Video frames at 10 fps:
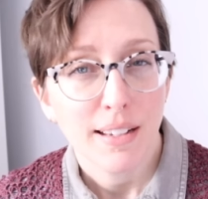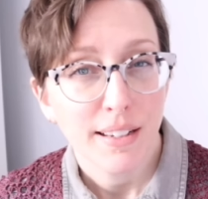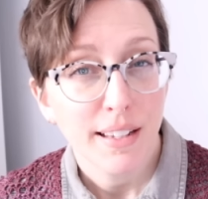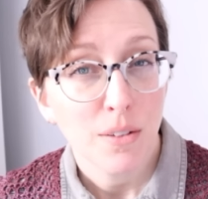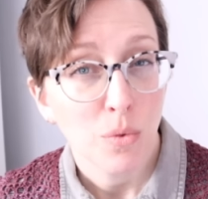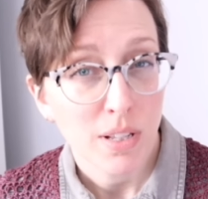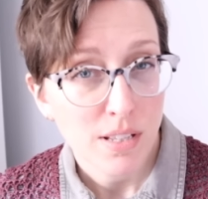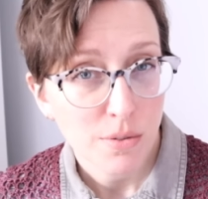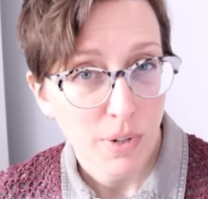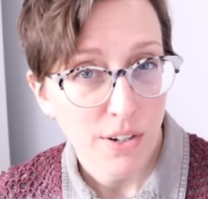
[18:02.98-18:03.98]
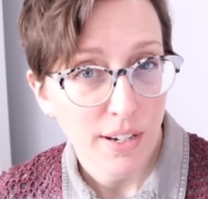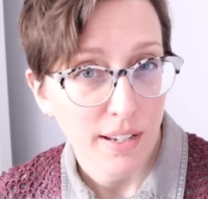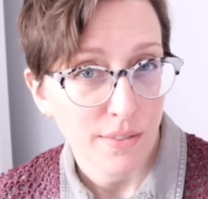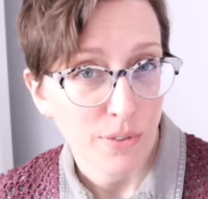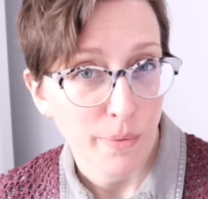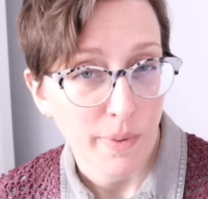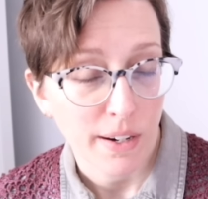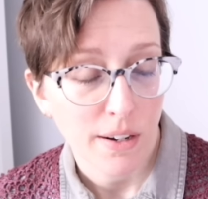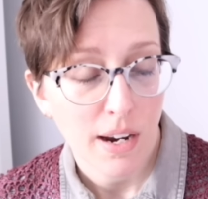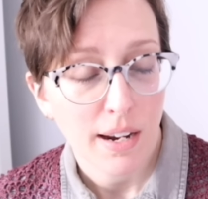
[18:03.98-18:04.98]
I did get one sweater kit from
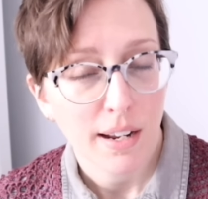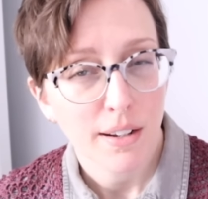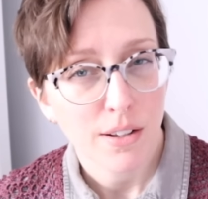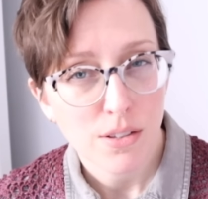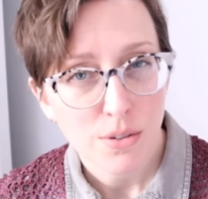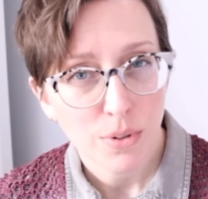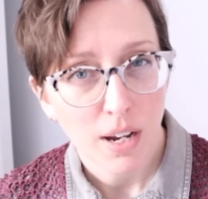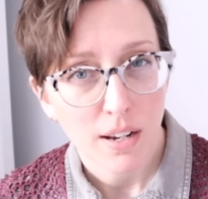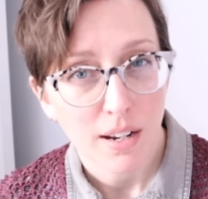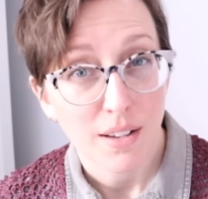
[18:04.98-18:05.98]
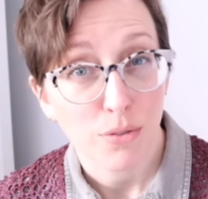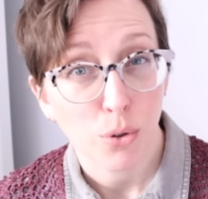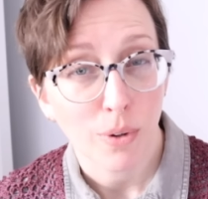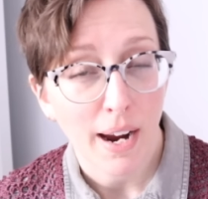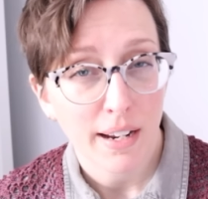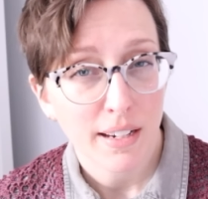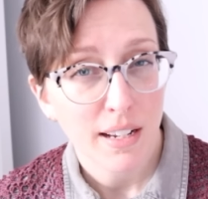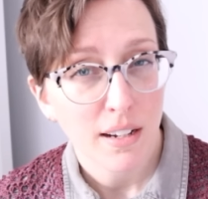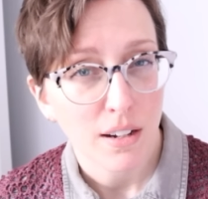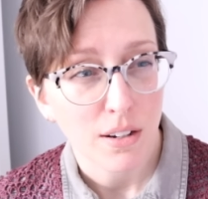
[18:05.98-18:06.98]
there and I also got a
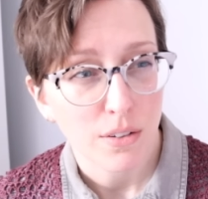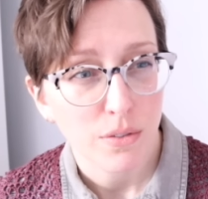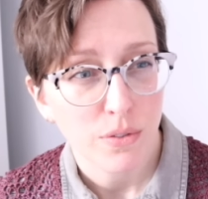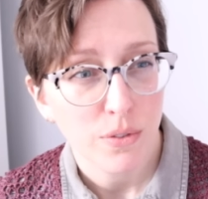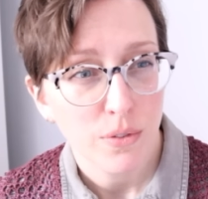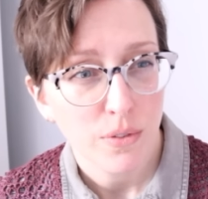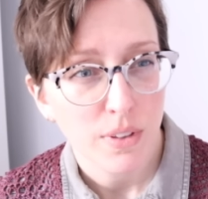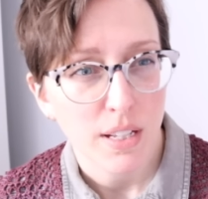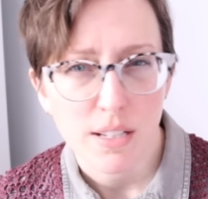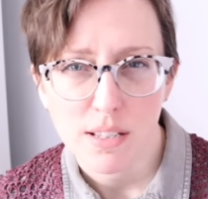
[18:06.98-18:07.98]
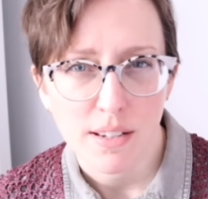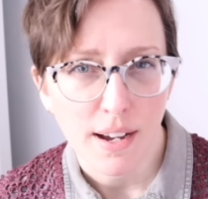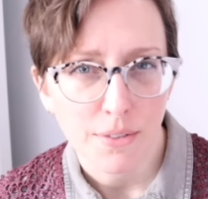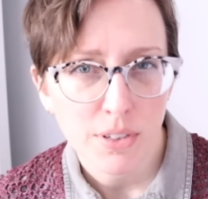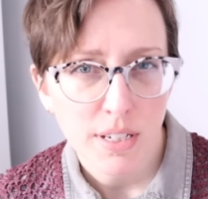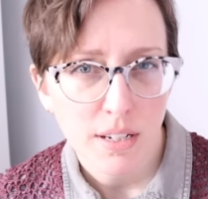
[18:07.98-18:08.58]
variety of these novelty